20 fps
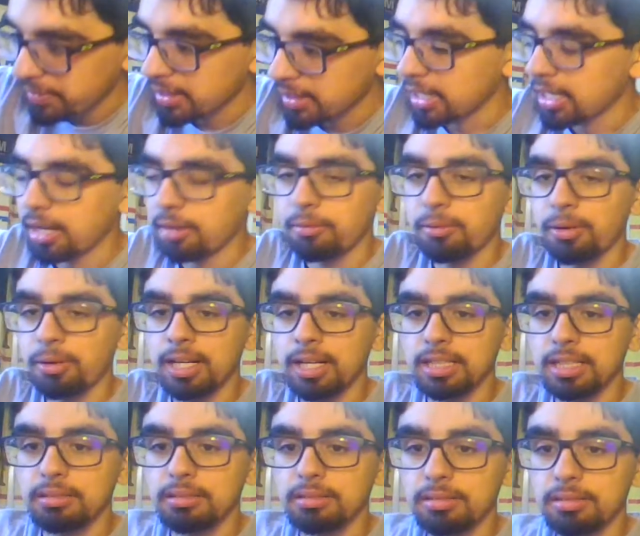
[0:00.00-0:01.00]
And I want
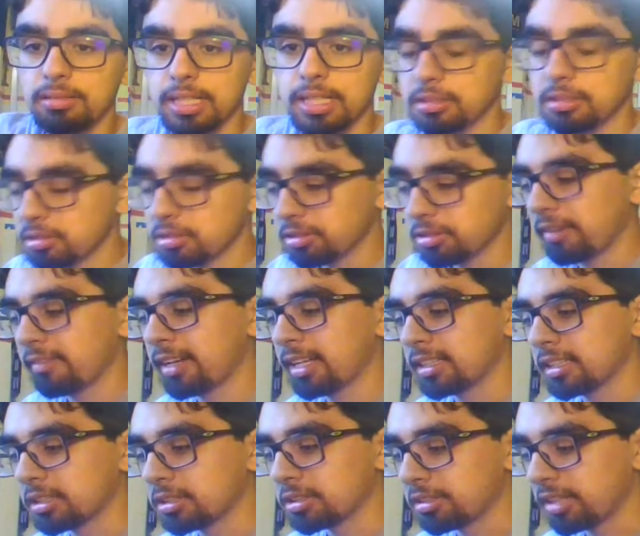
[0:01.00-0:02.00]
to like drive it at
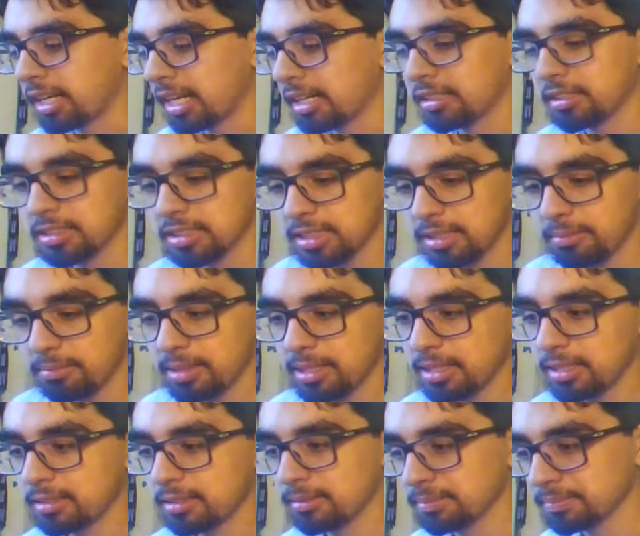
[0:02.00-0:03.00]
the track or
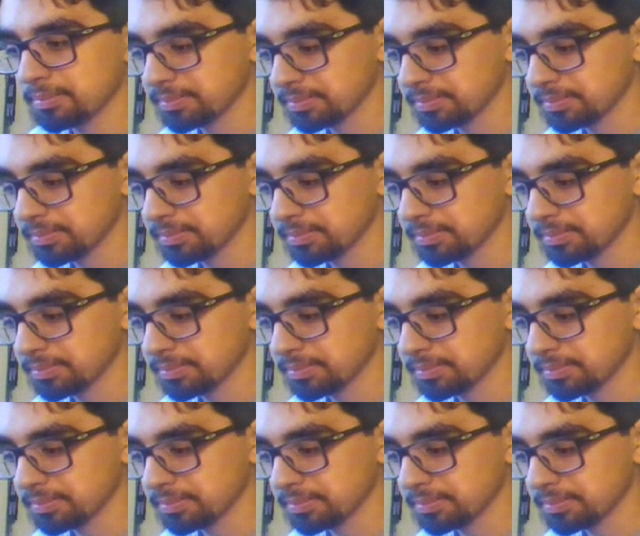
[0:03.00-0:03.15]
something.